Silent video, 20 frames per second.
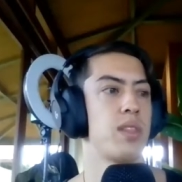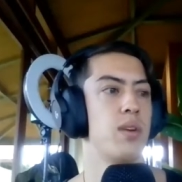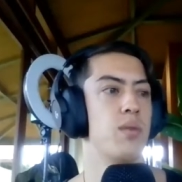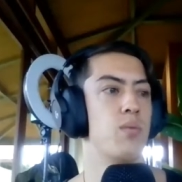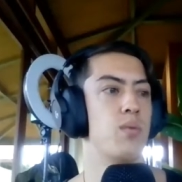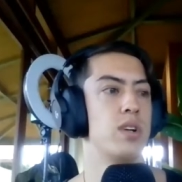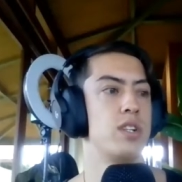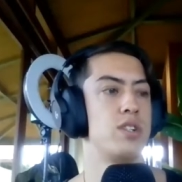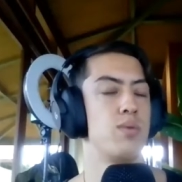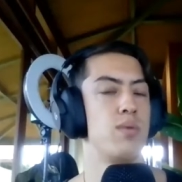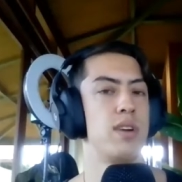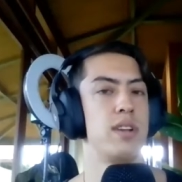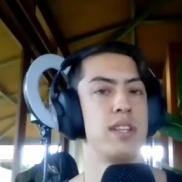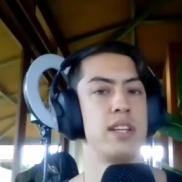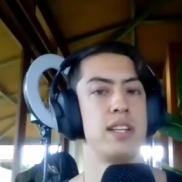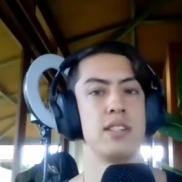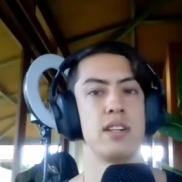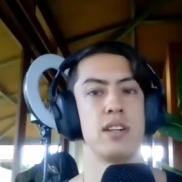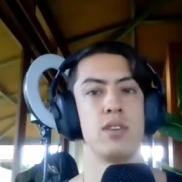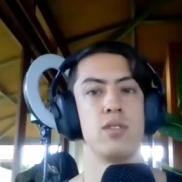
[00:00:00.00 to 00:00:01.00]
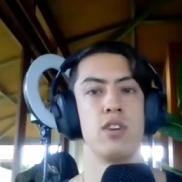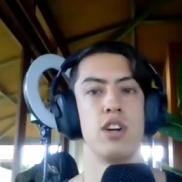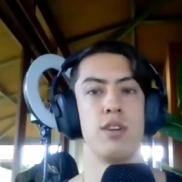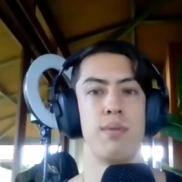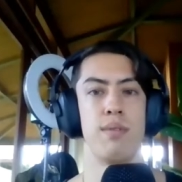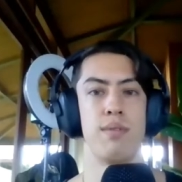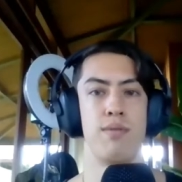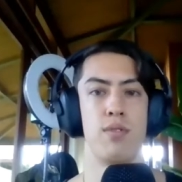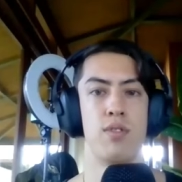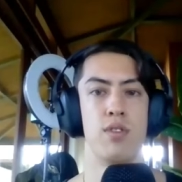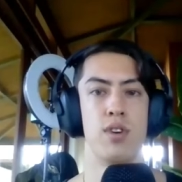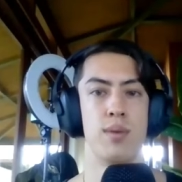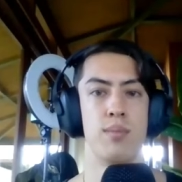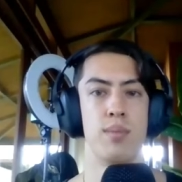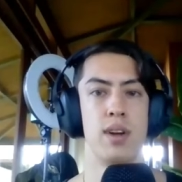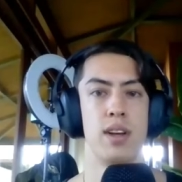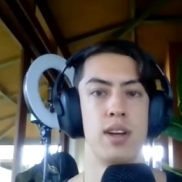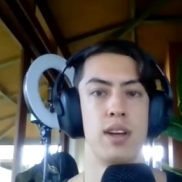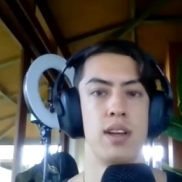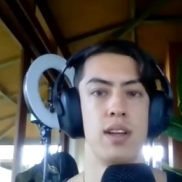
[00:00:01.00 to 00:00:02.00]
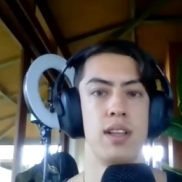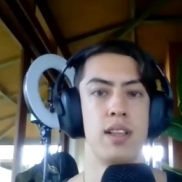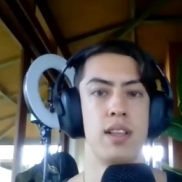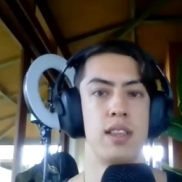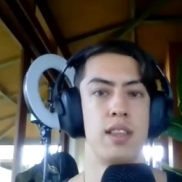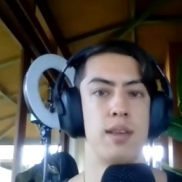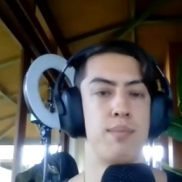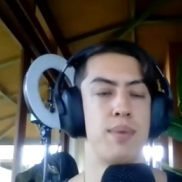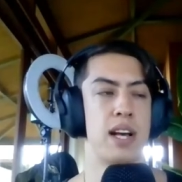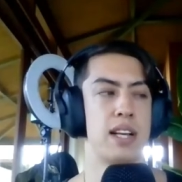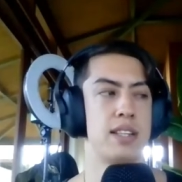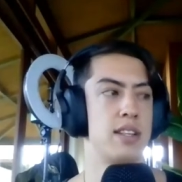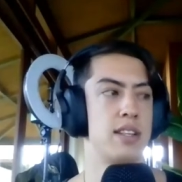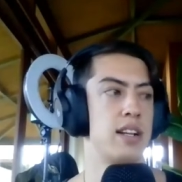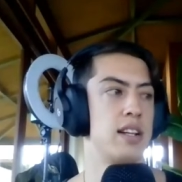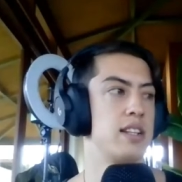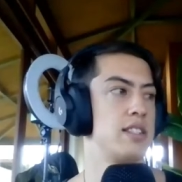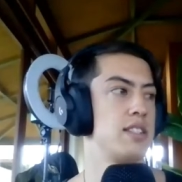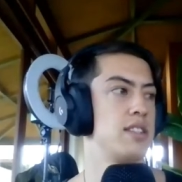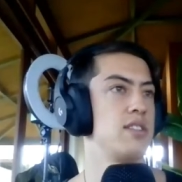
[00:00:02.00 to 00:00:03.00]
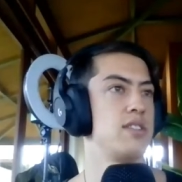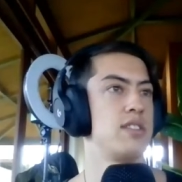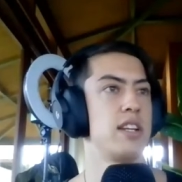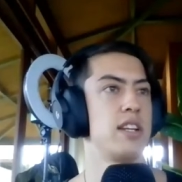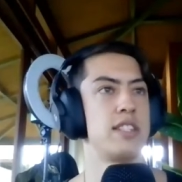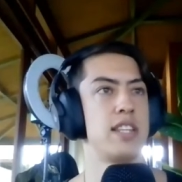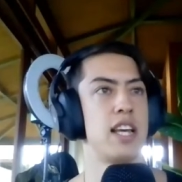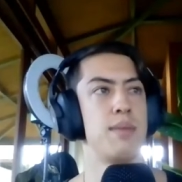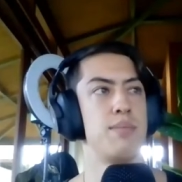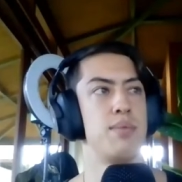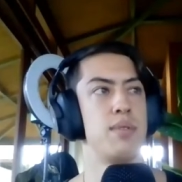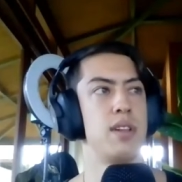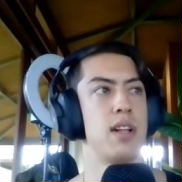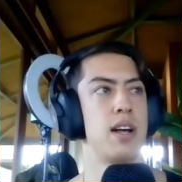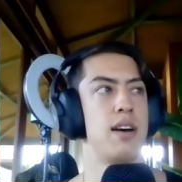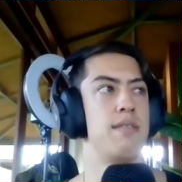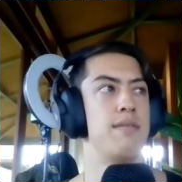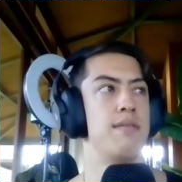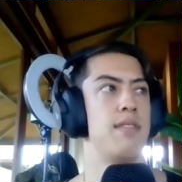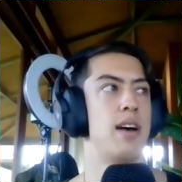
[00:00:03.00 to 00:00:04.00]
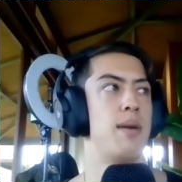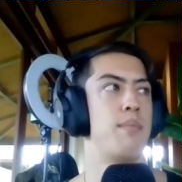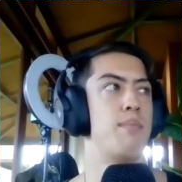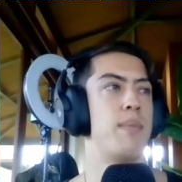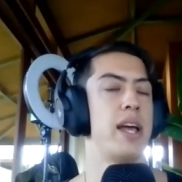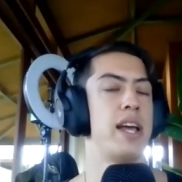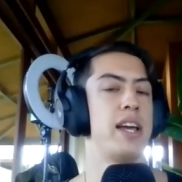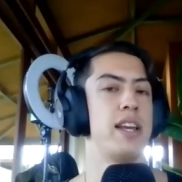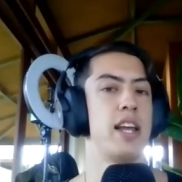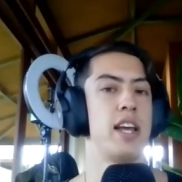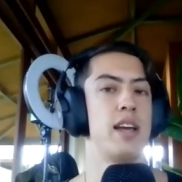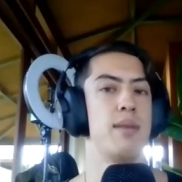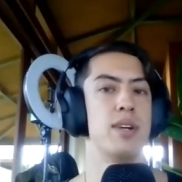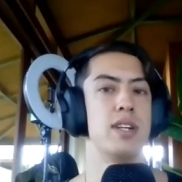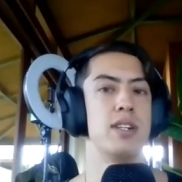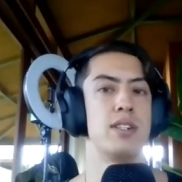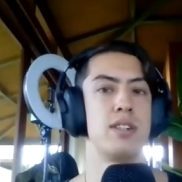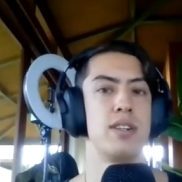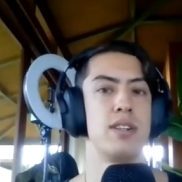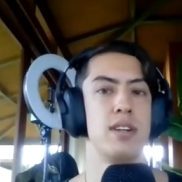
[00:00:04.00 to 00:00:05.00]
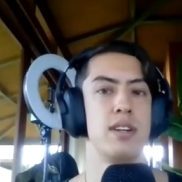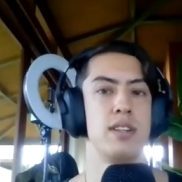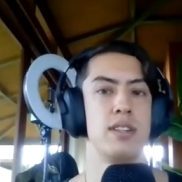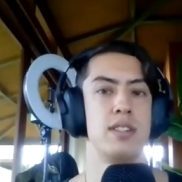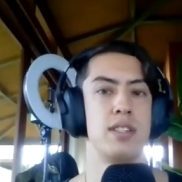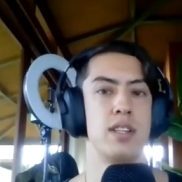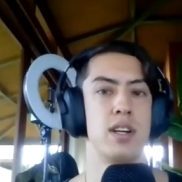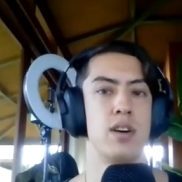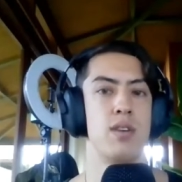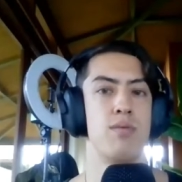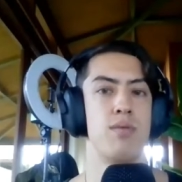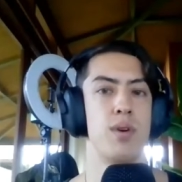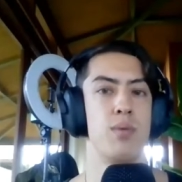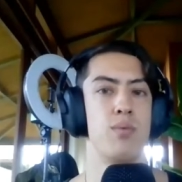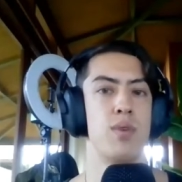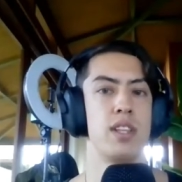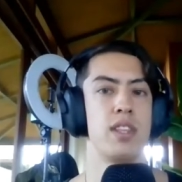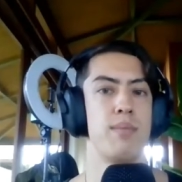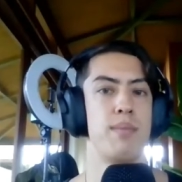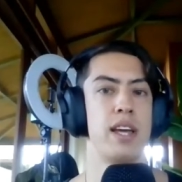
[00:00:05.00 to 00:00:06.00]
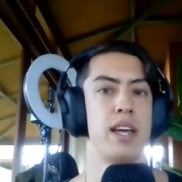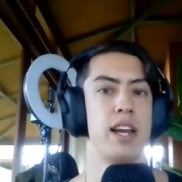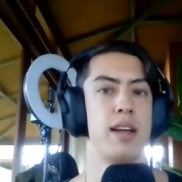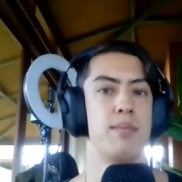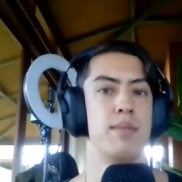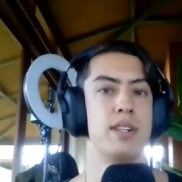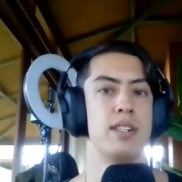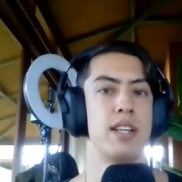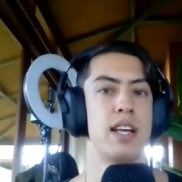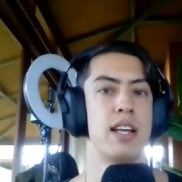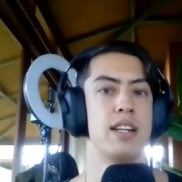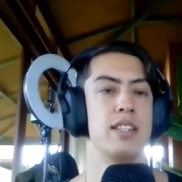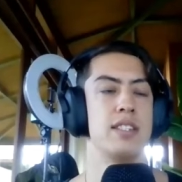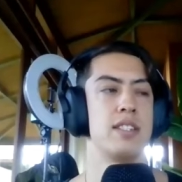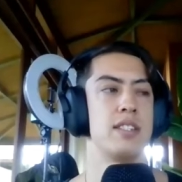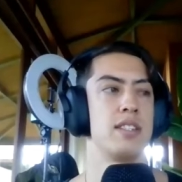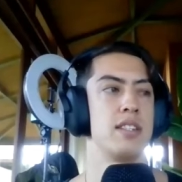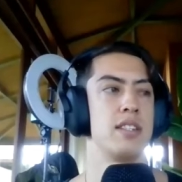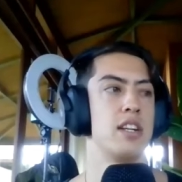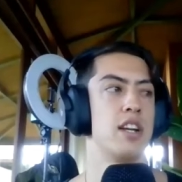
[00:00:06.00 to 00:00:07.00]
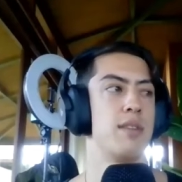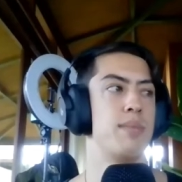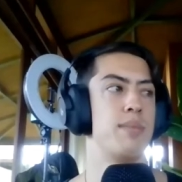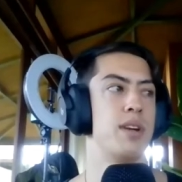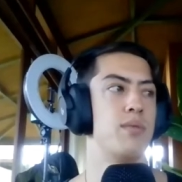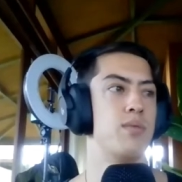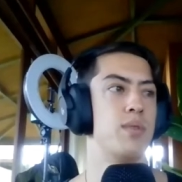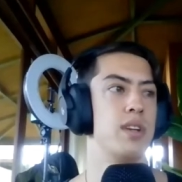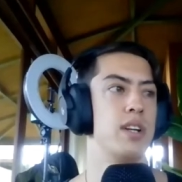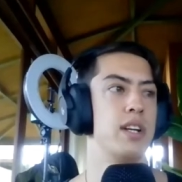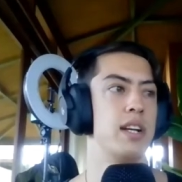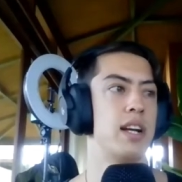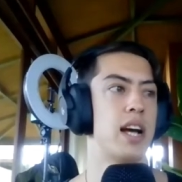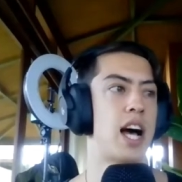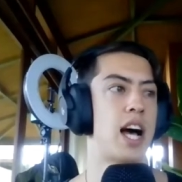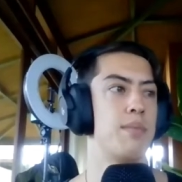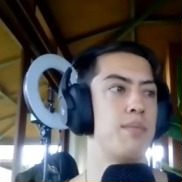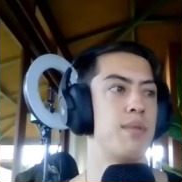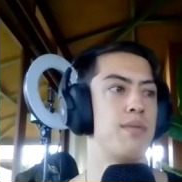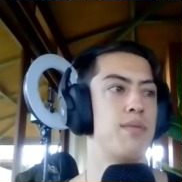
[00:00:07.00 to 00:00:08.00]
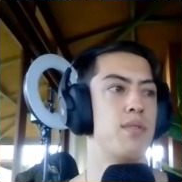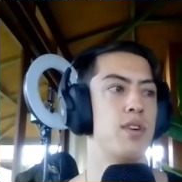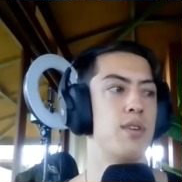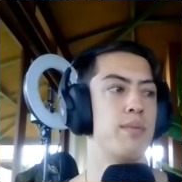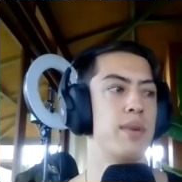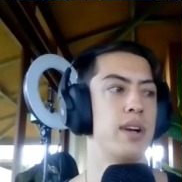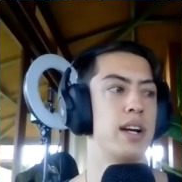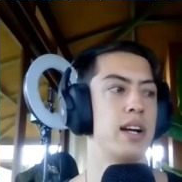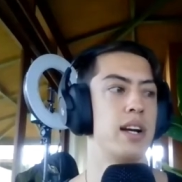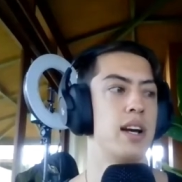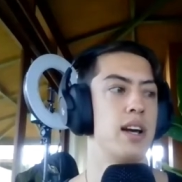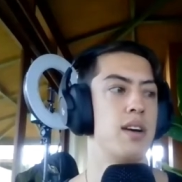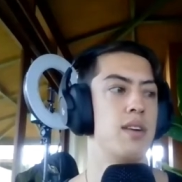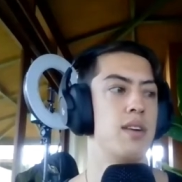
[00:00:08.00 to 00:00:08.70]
which one of these are going to perform the best? Like, let's use the example of a main image. So if we want the main image that is going to be really high performing,